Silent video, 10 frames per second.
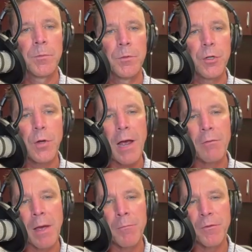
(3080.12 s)
you have
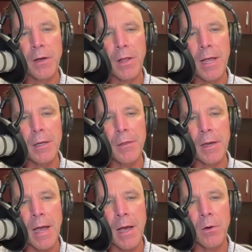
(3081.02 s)
them fill anything
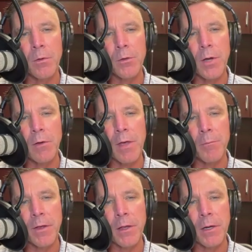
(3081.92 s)
out? You have them
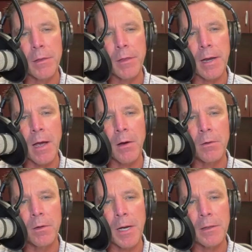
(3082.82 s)
fill anything out
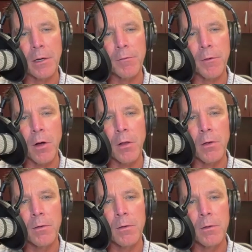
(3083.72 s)
about their fall?
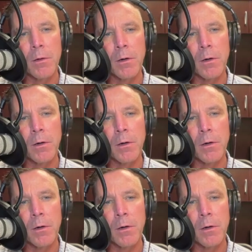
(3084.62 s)
Or